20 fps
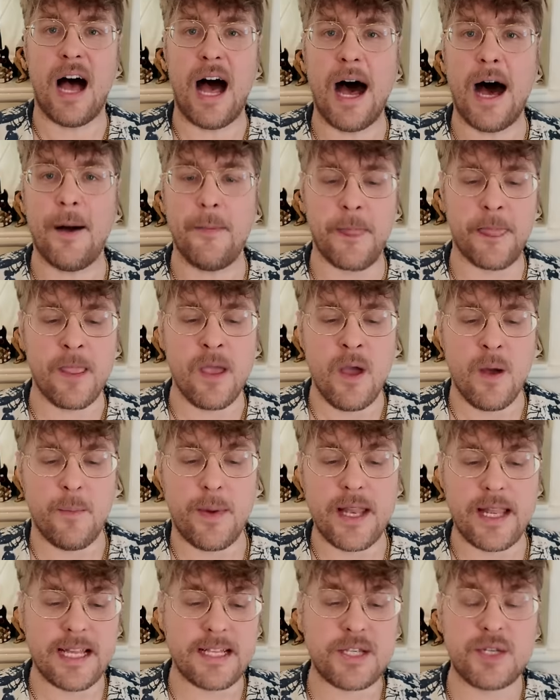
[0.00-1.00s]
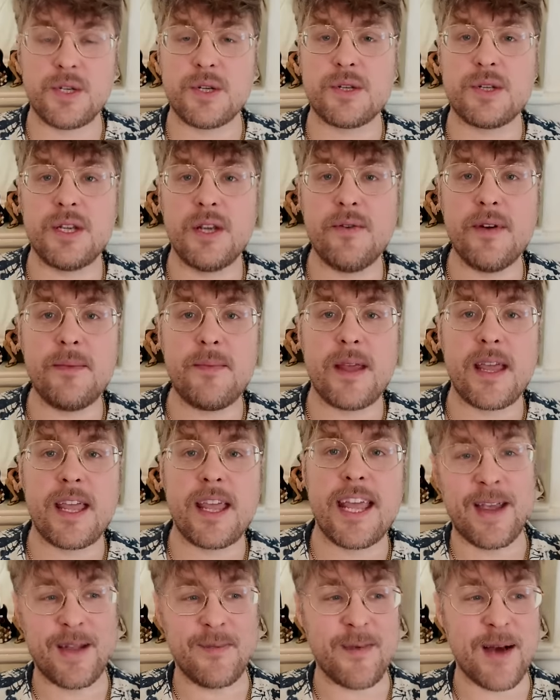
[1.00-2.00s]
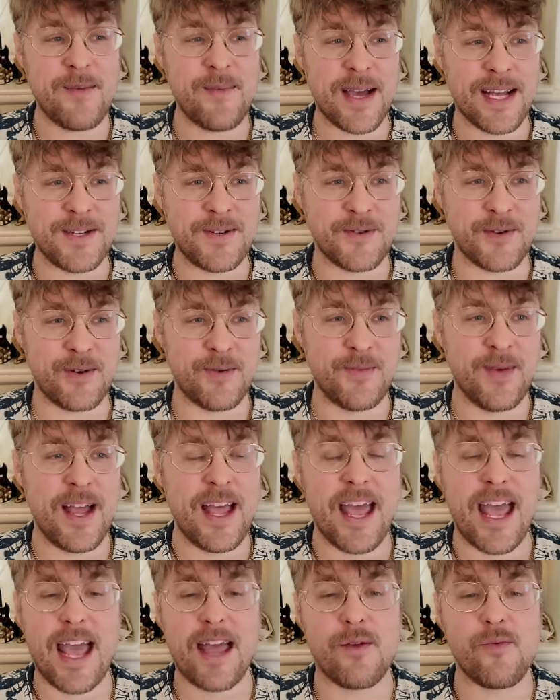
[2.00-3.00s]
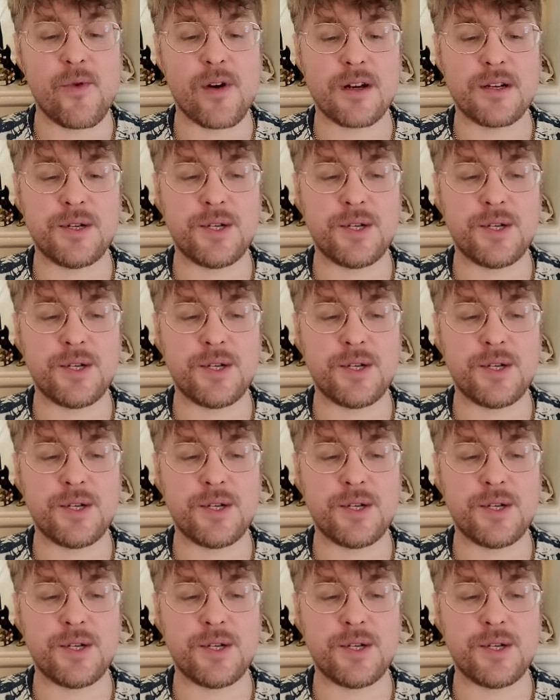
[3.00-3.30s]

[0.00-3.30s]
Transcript: But it's just you and me in my bedroom, and we're